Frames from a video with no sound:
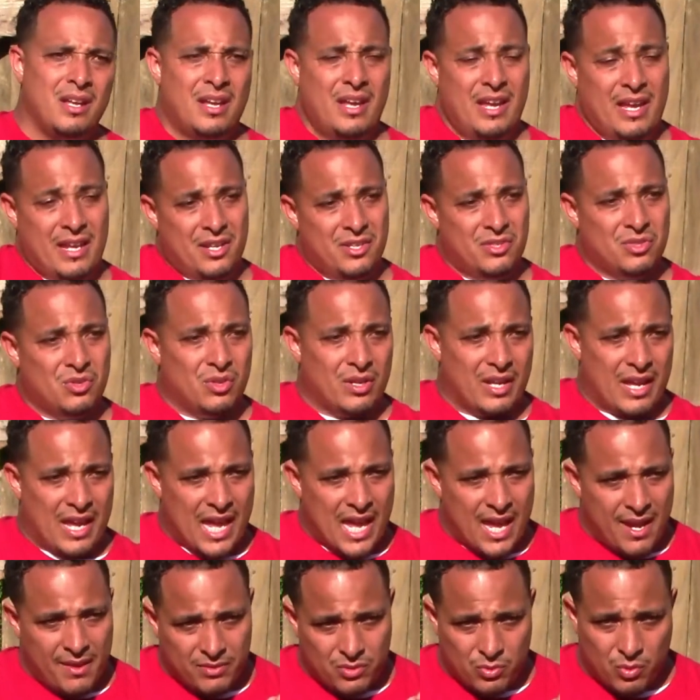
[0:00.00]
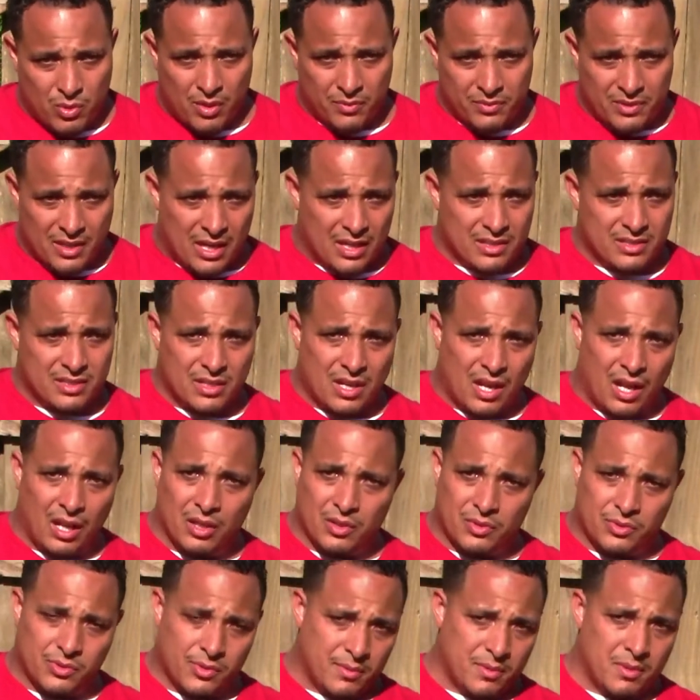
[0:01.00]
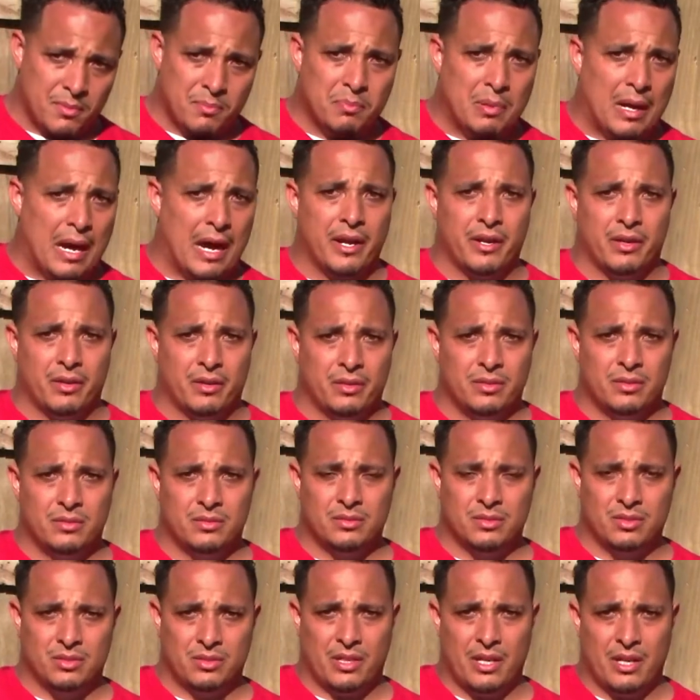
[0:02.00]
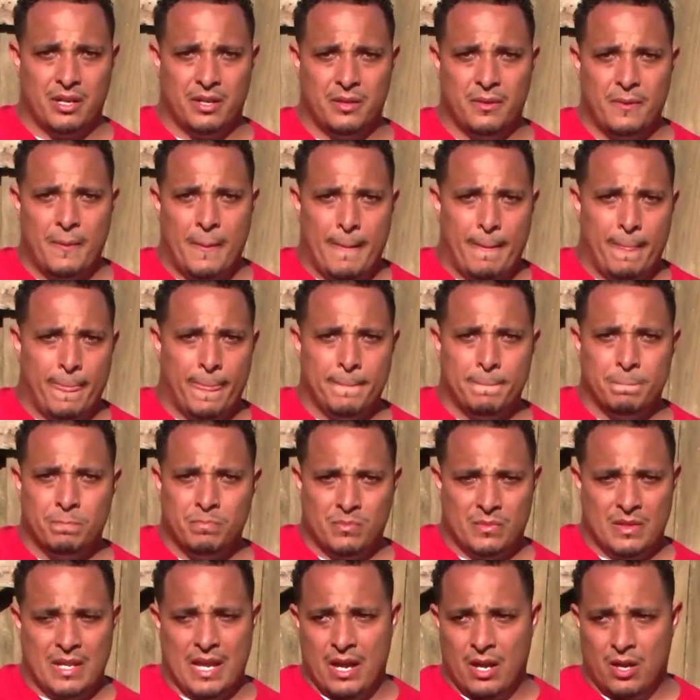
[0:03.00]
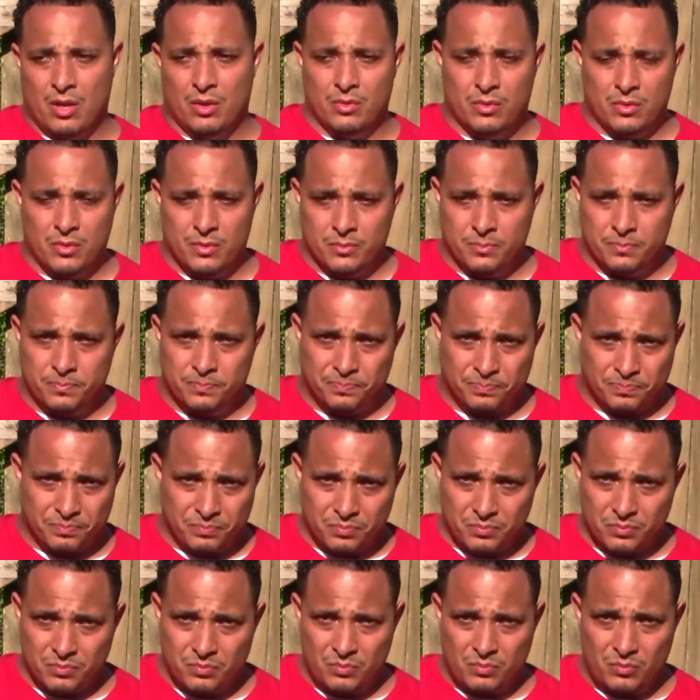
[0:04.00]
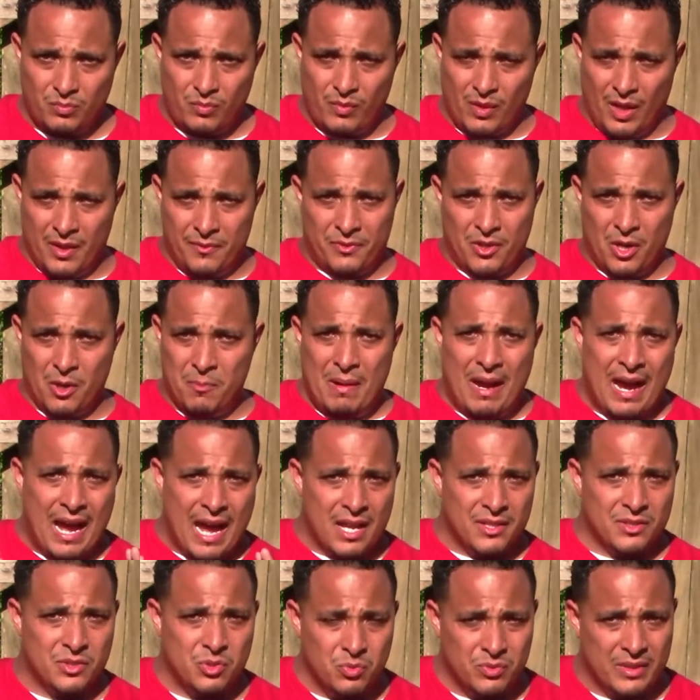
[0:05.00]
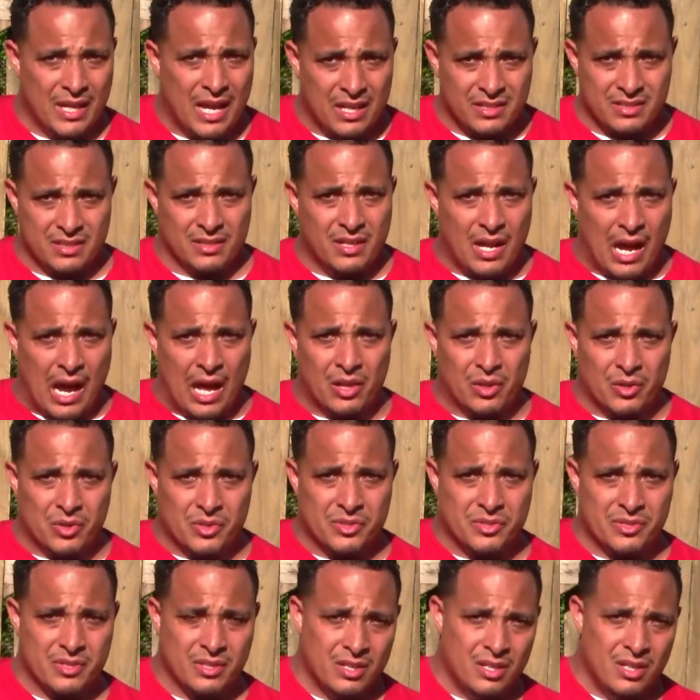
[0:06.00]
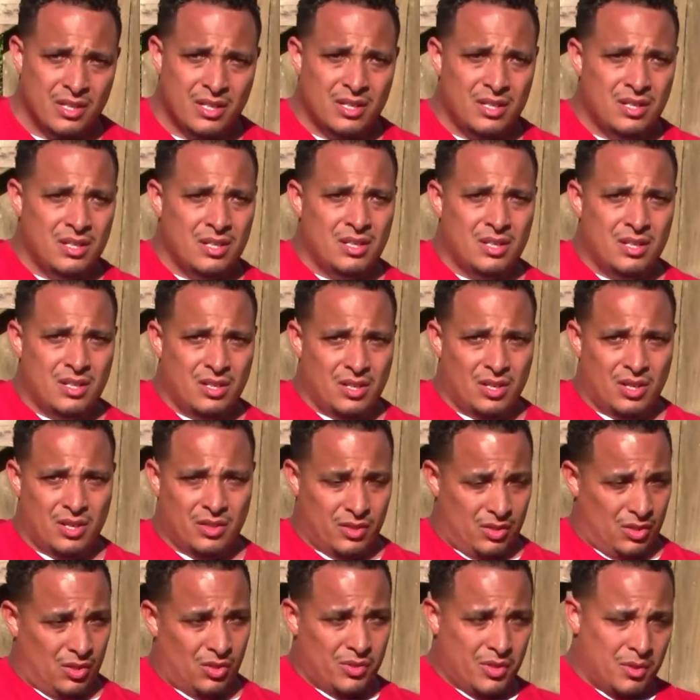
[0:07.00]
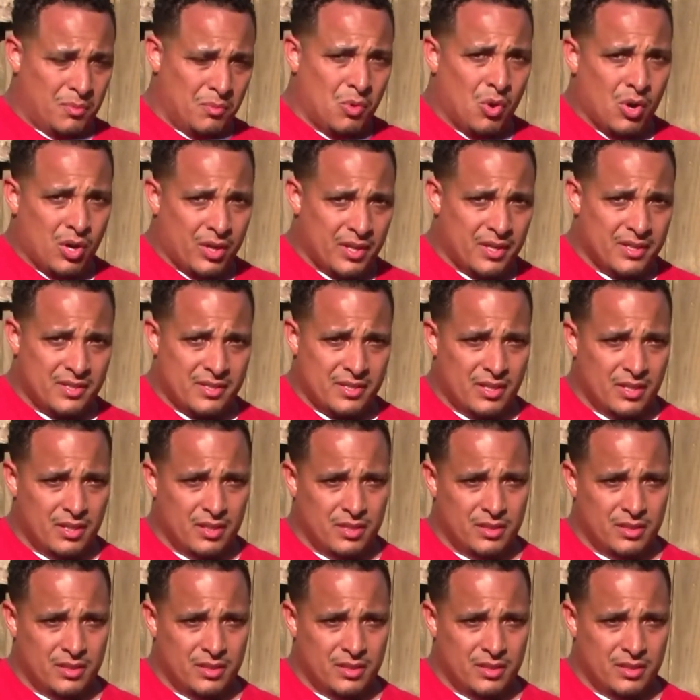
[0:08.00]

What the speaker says: And it's going to have $12,000 from the buyers. Okay. Now, if they're behind $2,000 on the mortgage,